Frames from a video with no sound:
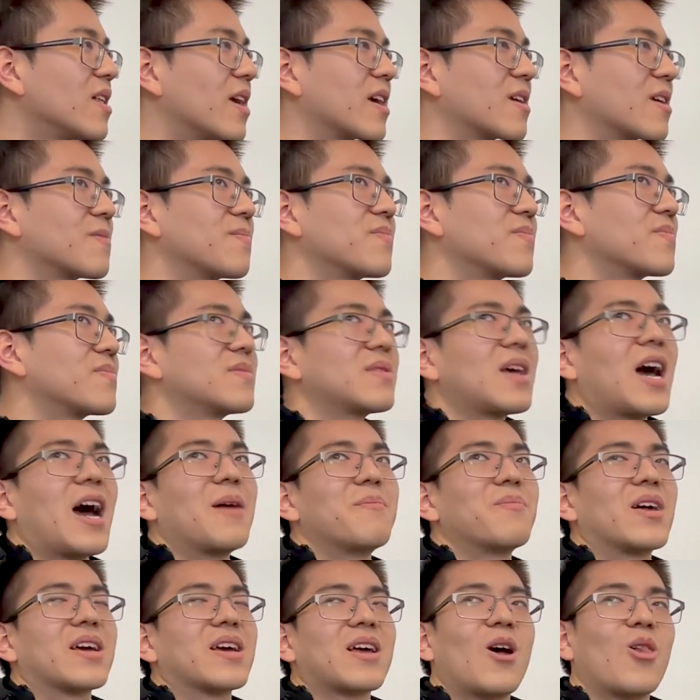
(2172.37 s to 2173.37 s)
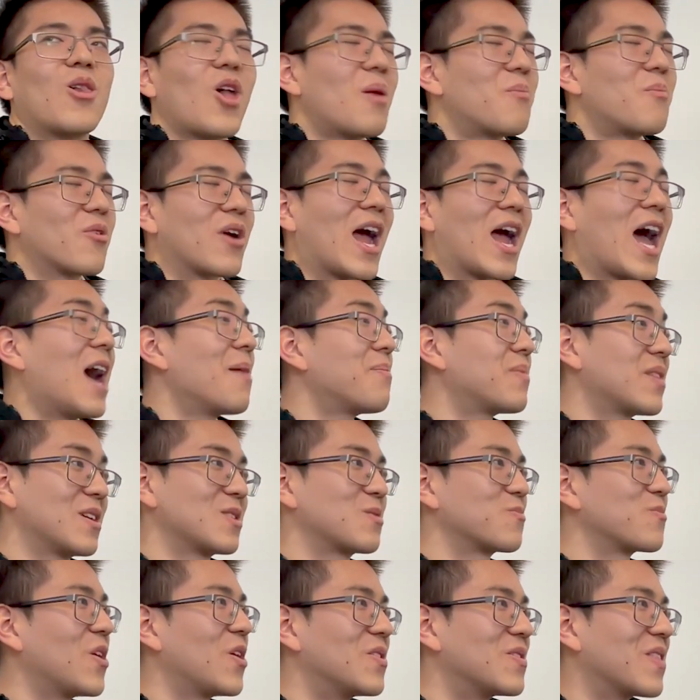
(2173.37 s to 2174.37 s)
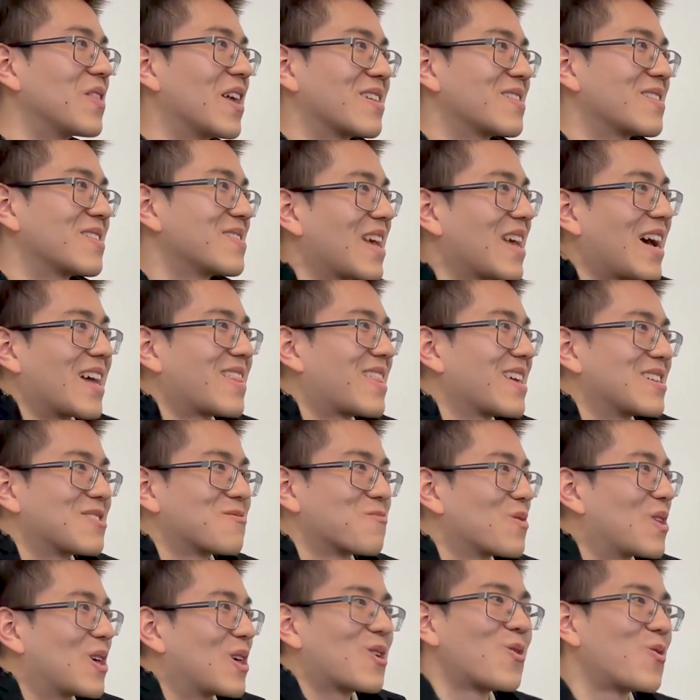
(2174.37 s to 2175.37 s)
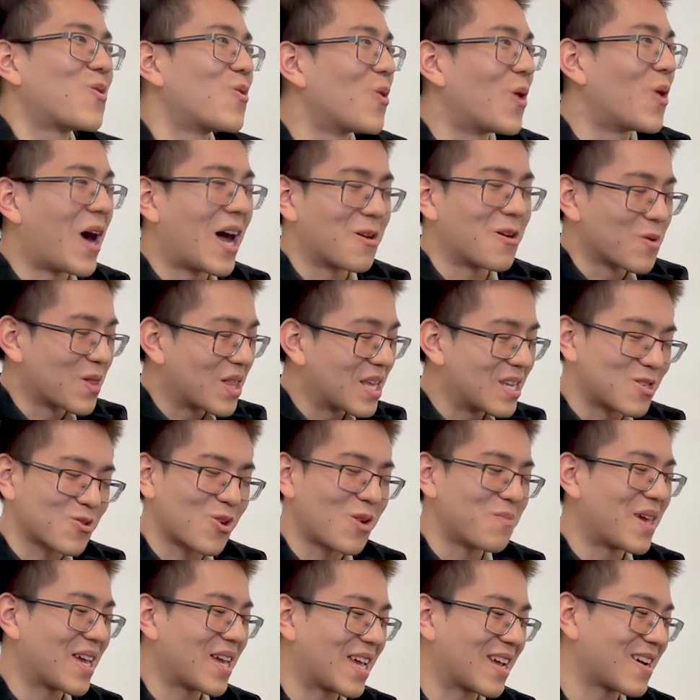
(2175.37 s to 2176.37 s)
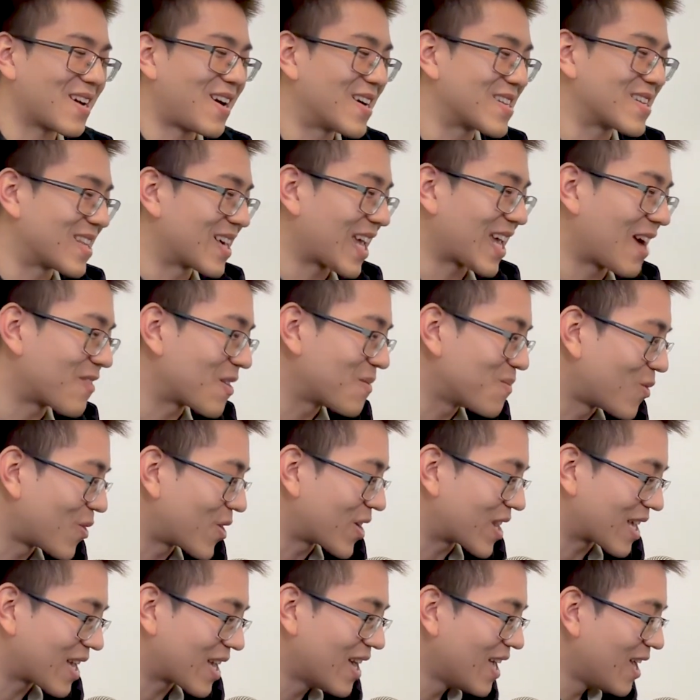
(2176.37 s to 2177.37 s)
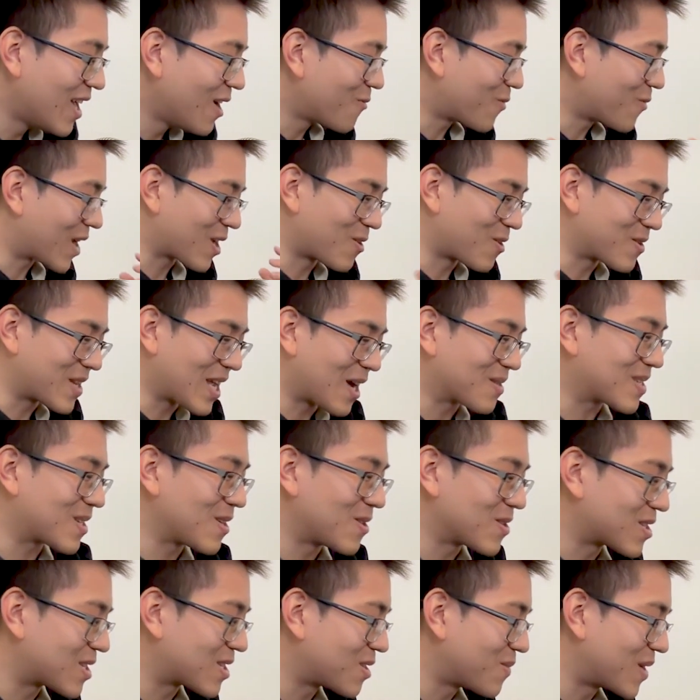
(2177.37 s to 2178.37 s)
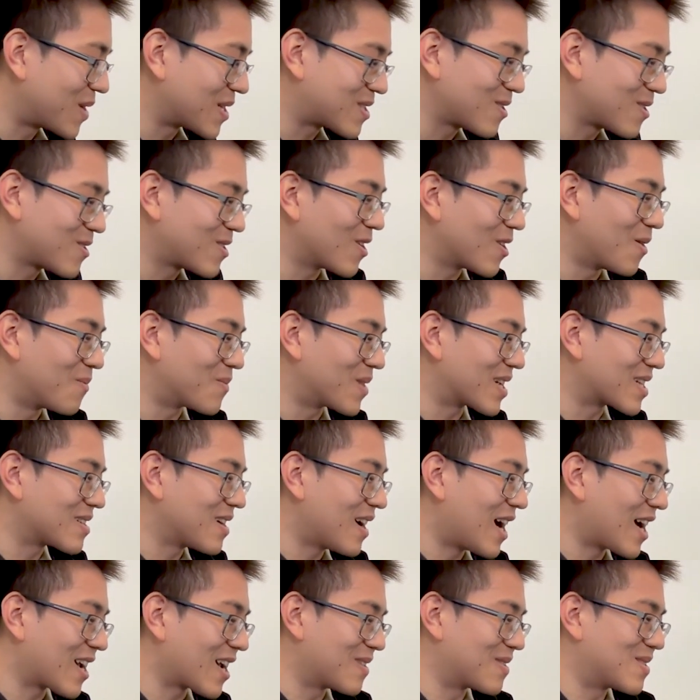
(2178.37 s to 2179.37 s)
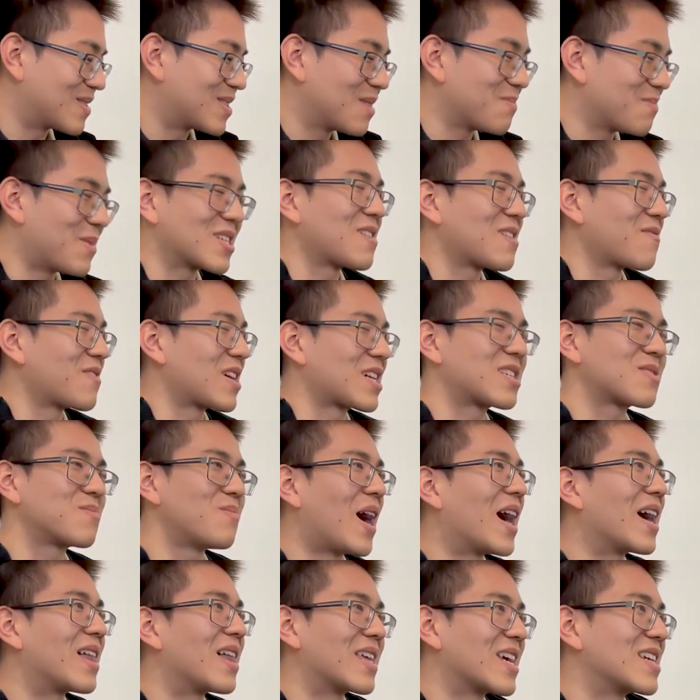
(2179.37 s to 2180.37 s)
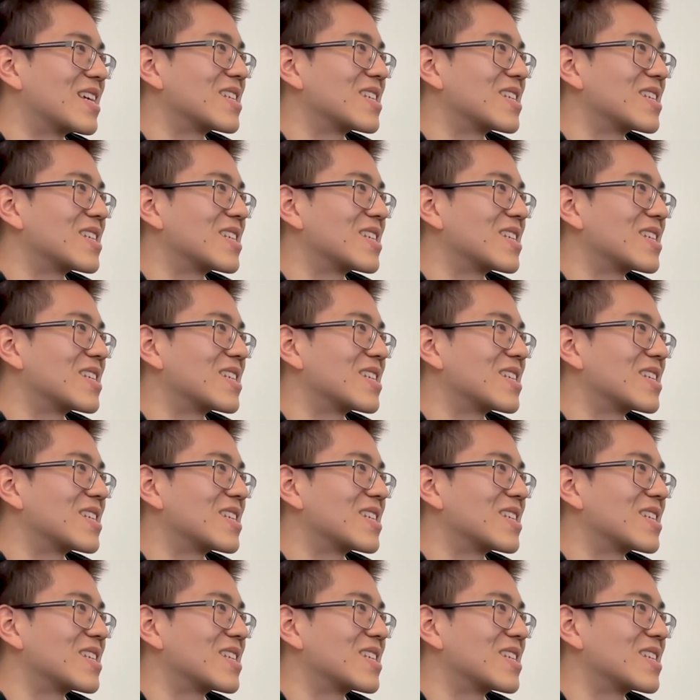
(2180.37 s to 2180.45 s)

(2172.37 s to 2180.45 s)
Like I'm like a lot more happy as well. Like I think it's really cool. I really enjoy making content. Like every morning when I go downstairs to my studio, I'm like I can see myself like smiling.